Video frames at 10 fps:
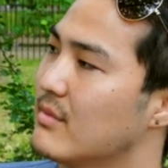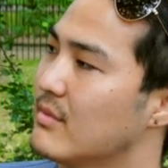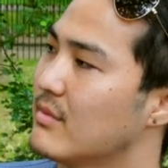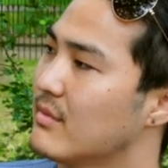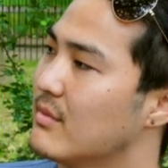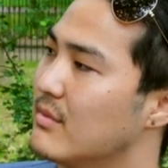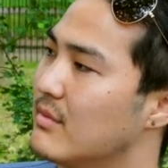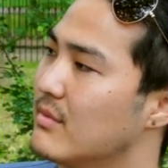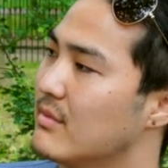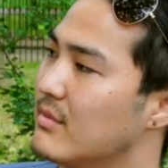
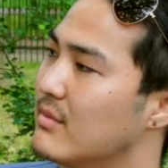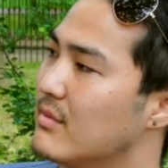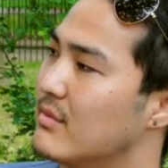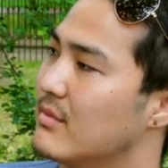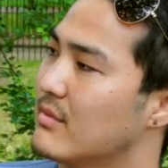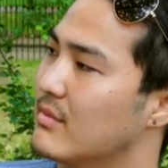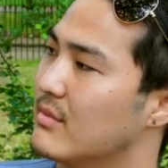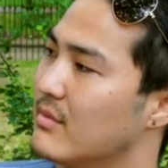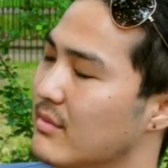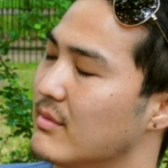
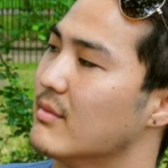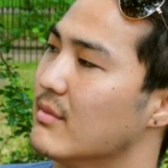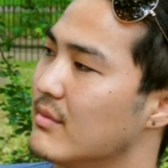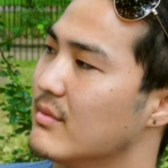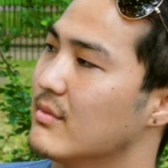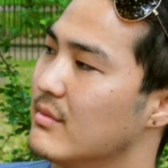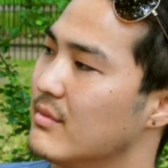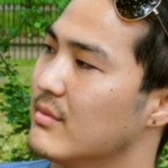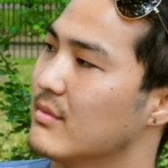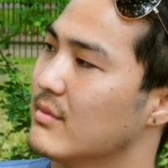
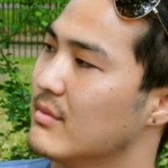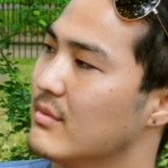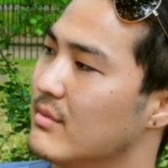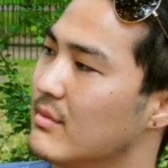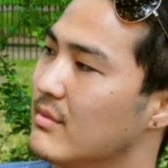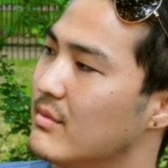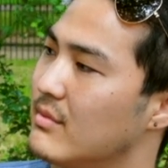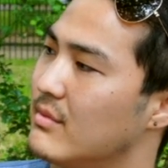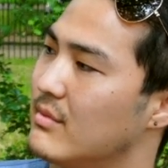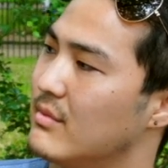
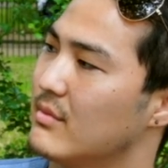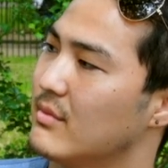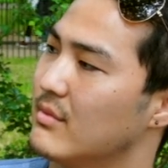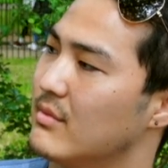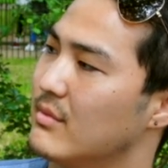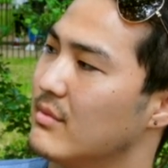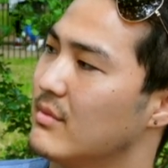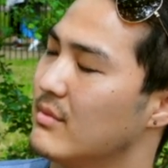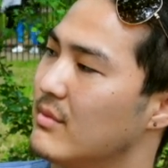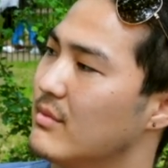
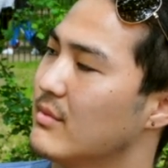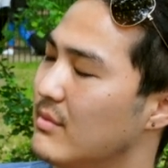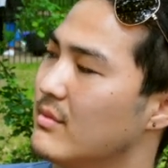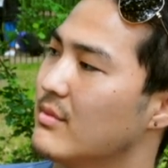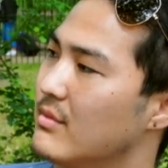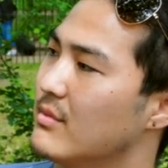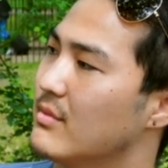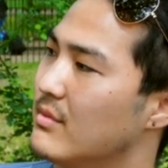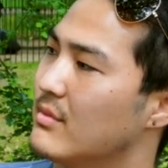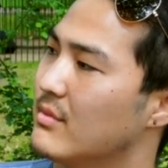
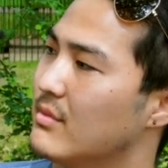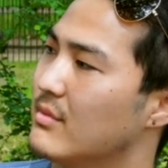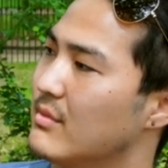(not speaking)